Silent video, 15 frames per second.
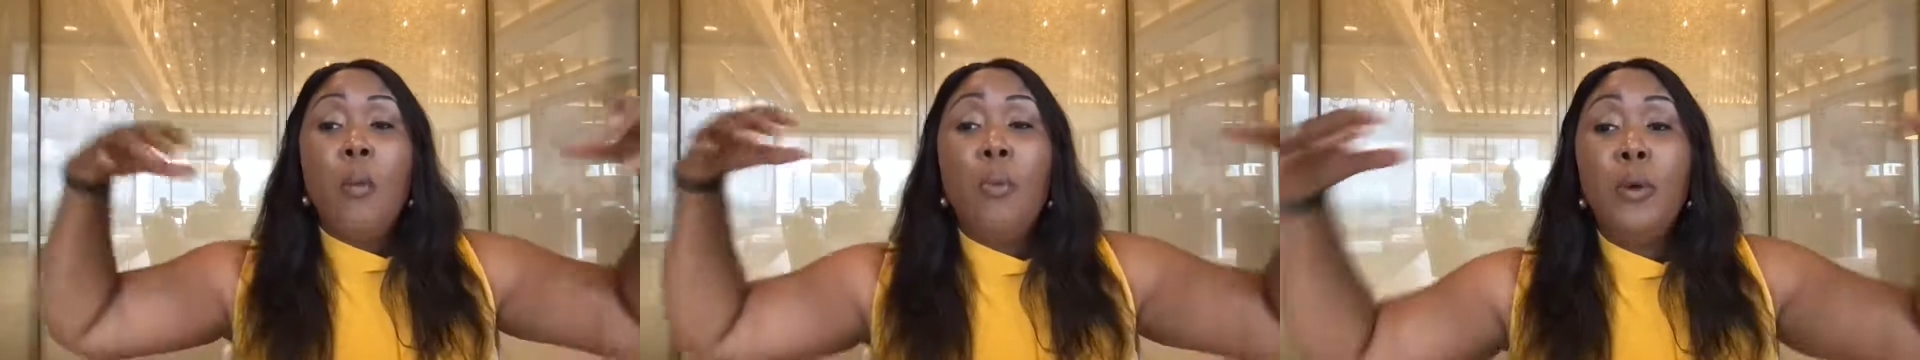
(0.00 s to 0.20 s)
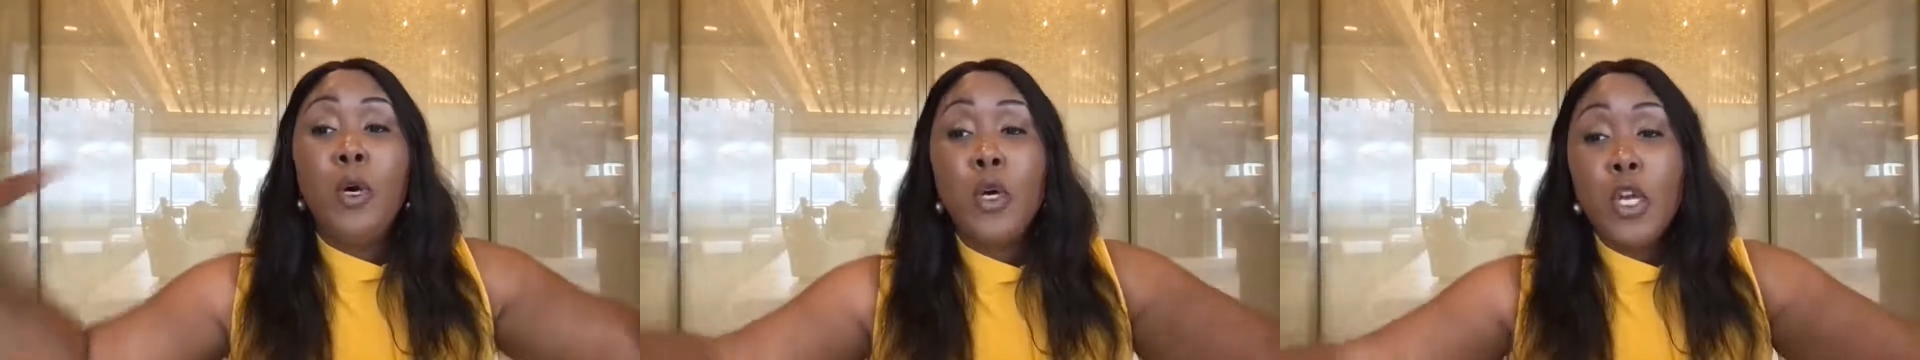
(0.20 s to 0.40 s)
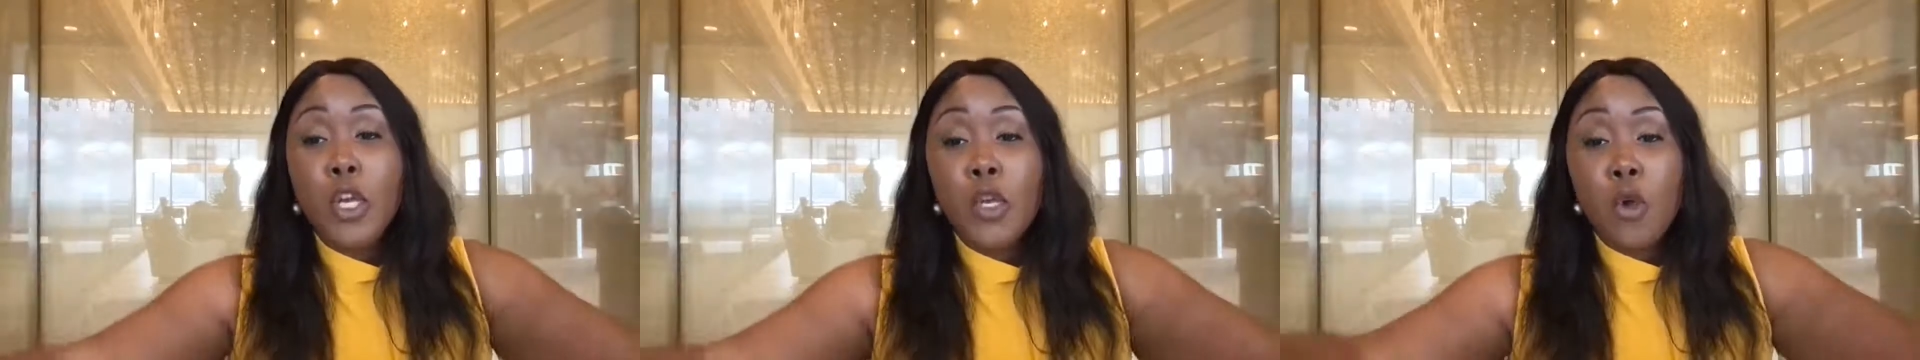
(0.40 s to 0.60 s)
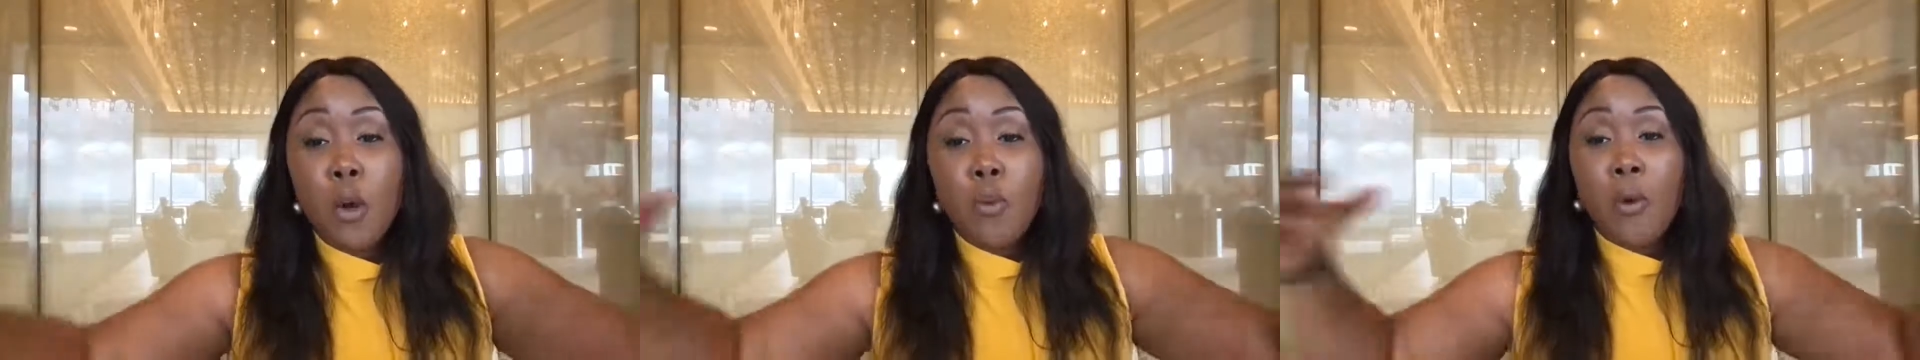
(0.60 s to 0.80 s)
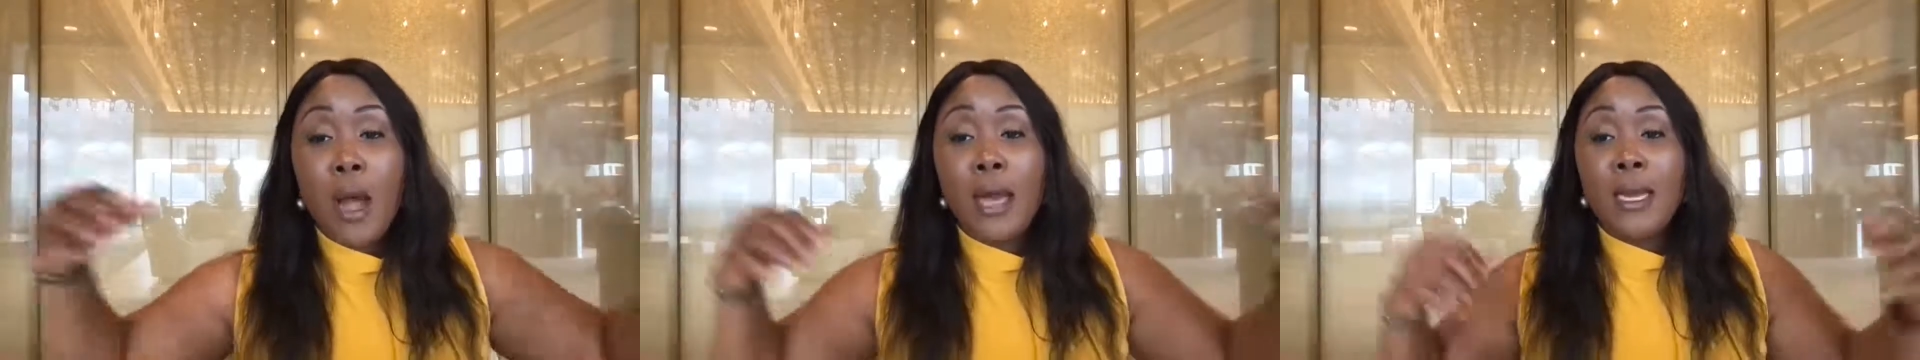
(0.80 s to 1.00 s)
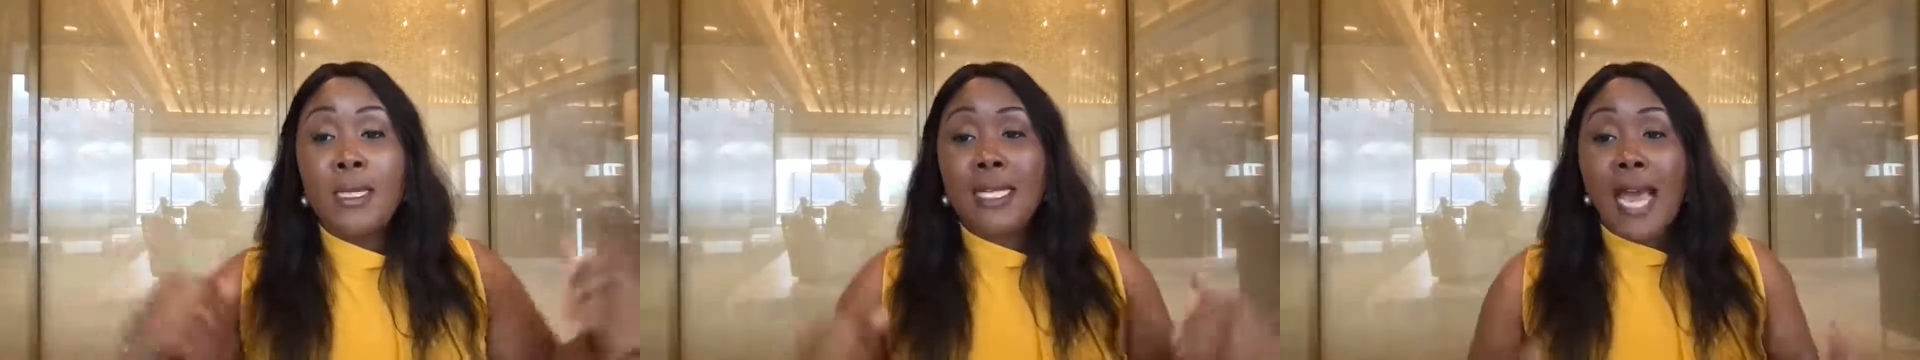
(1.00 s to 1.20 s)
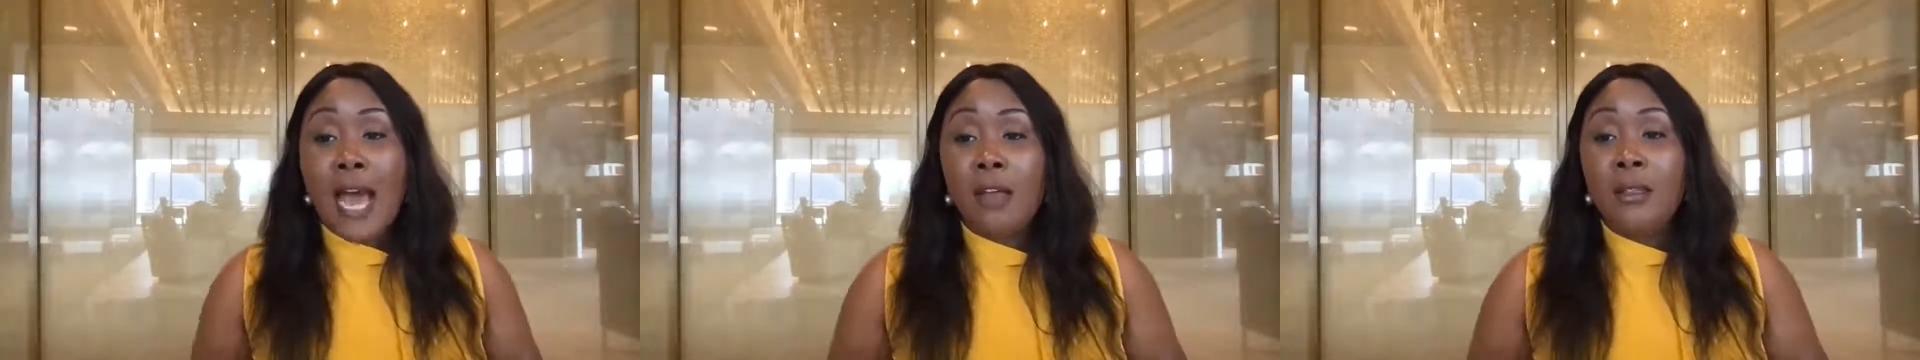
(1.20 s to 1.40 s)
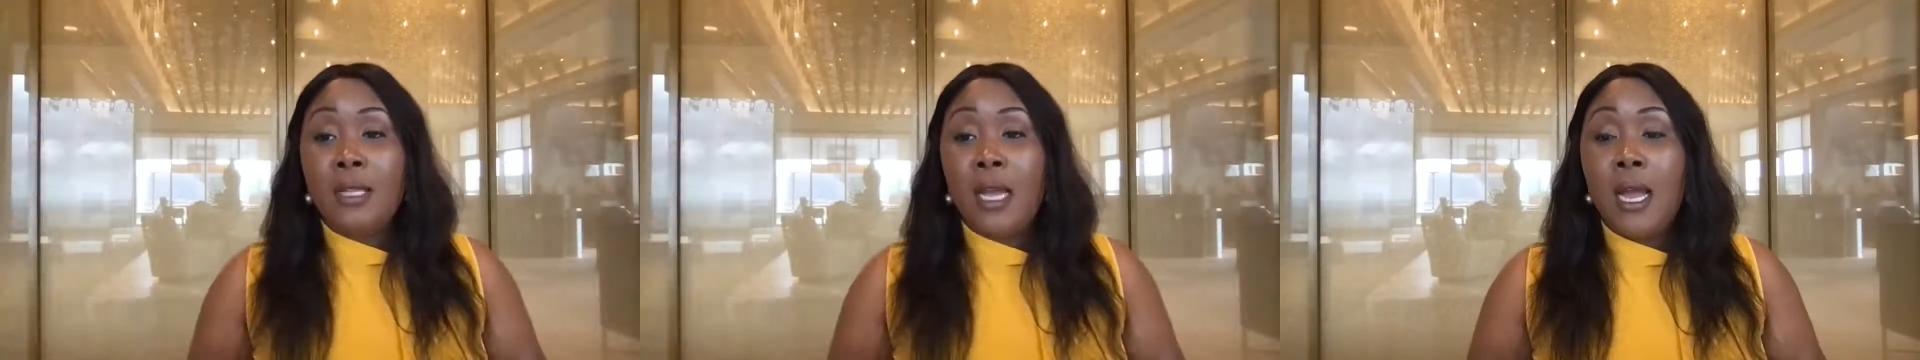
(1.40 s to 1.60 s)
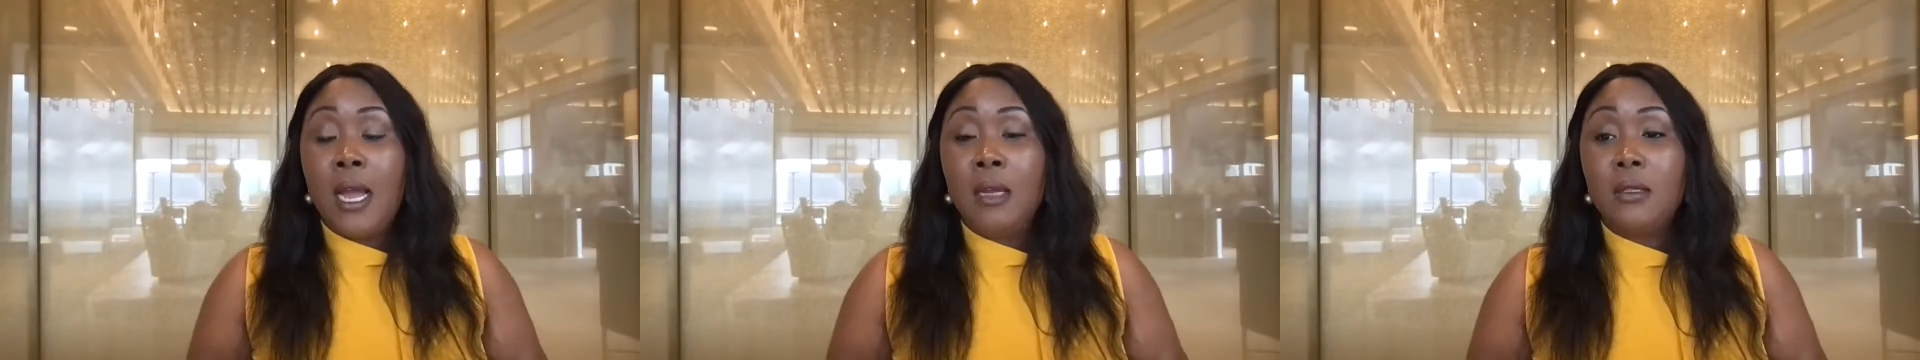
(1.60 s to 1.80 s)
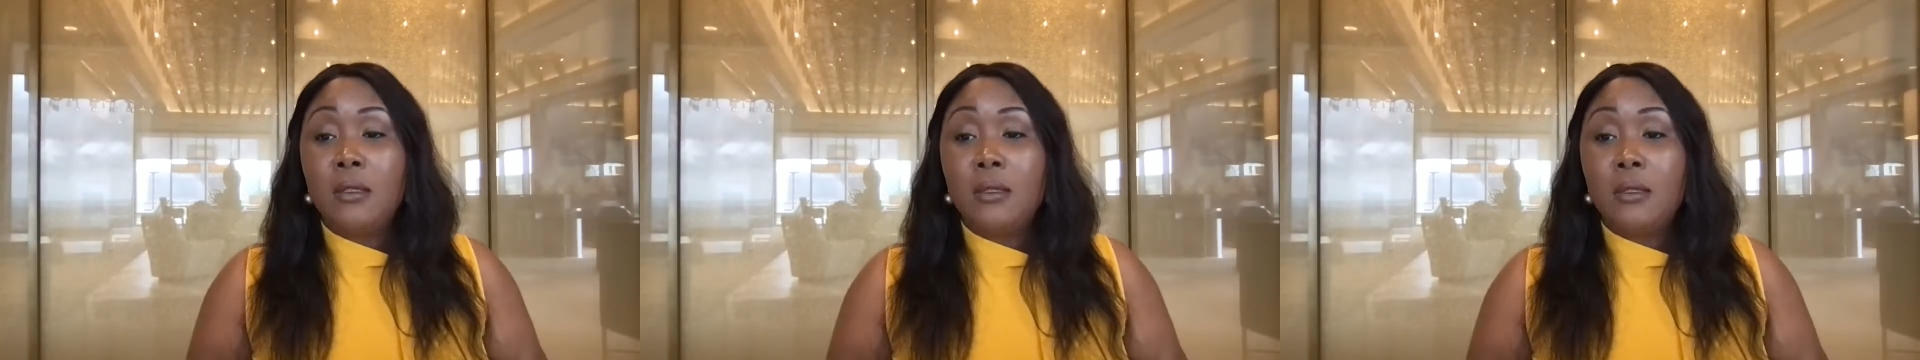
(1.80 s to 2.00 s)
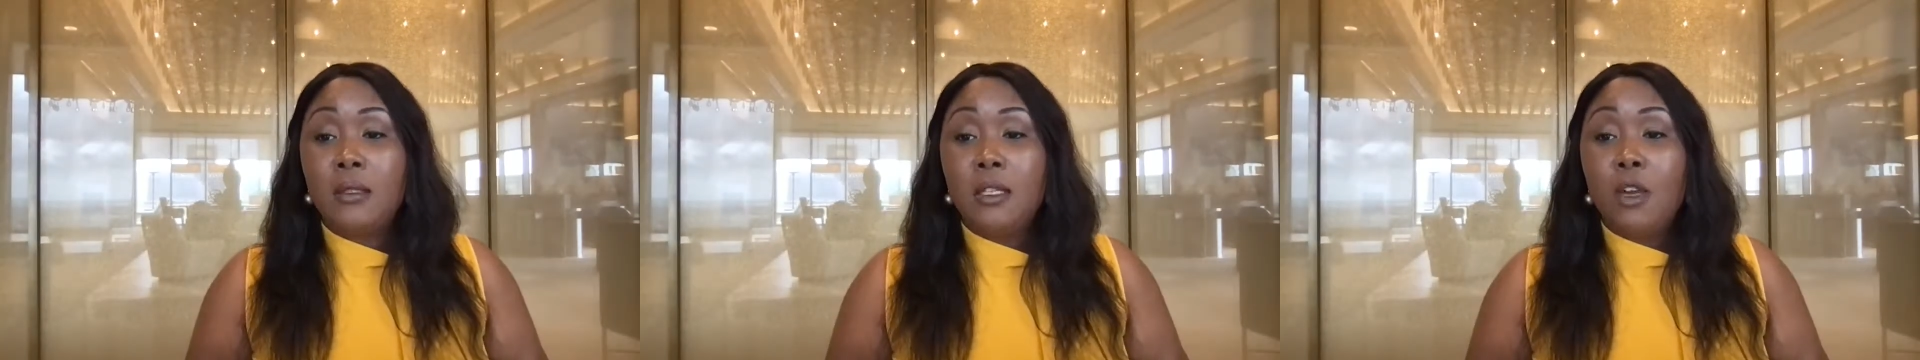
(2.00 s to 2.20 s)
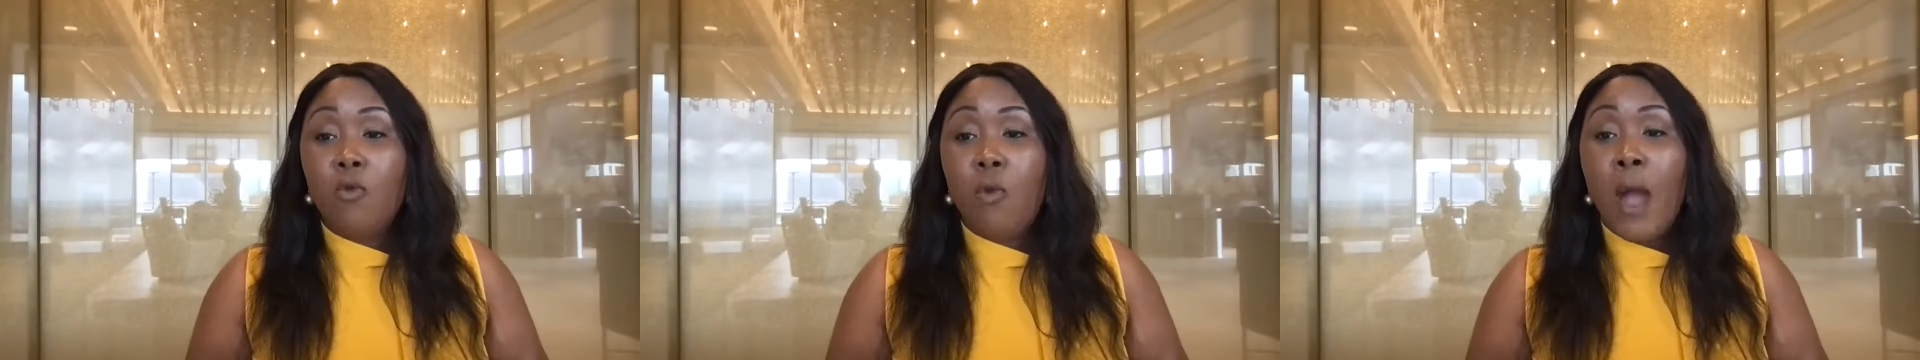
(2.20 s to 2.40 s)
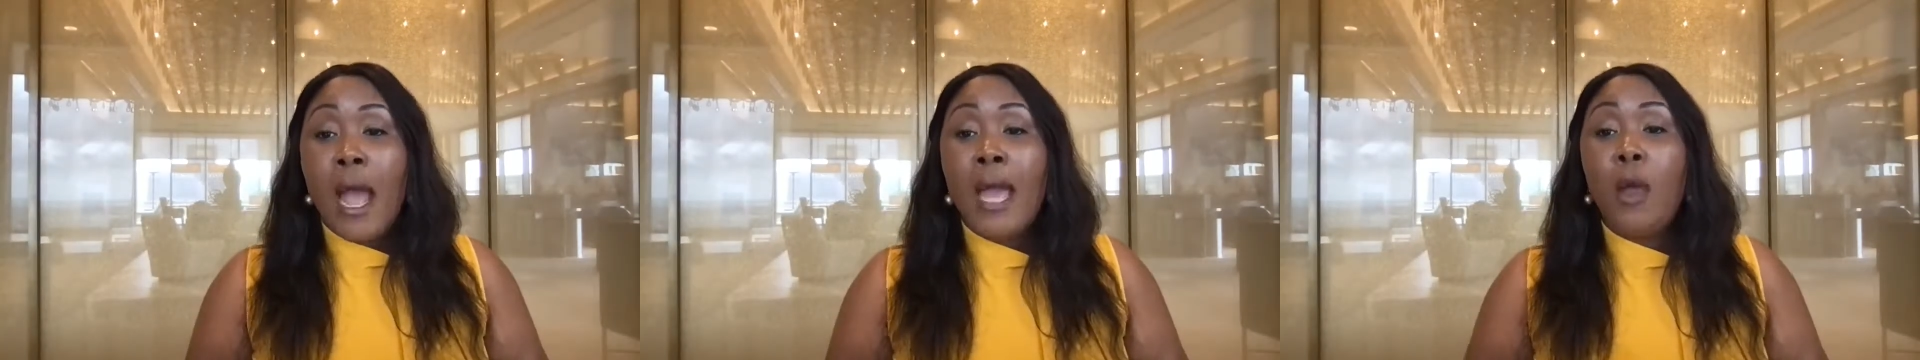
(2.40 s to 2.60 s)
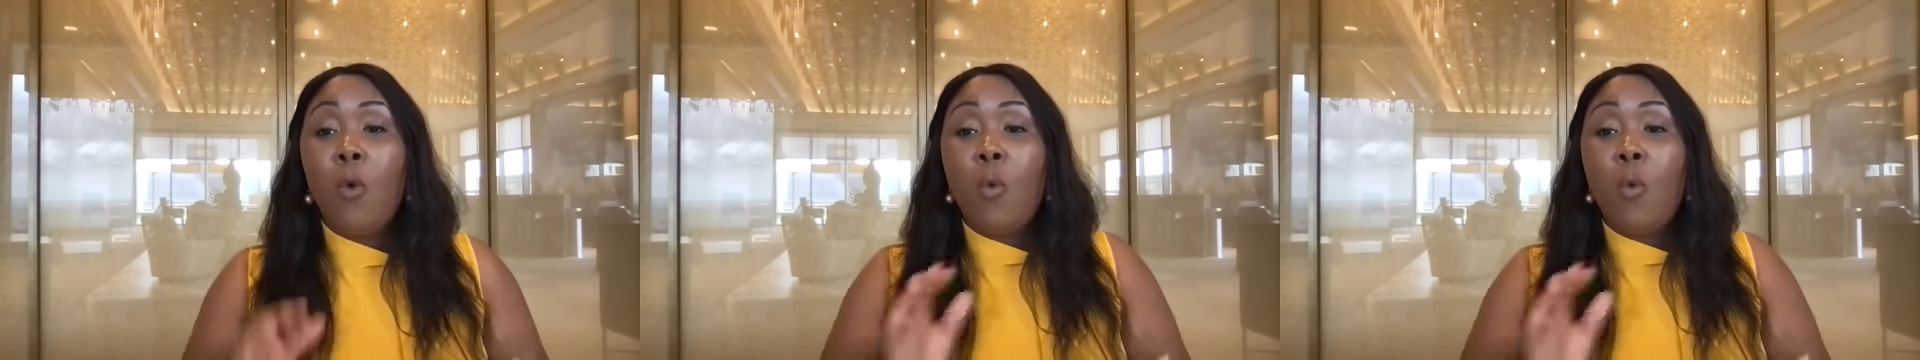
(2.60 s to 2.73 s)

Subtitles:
put your product out there, right?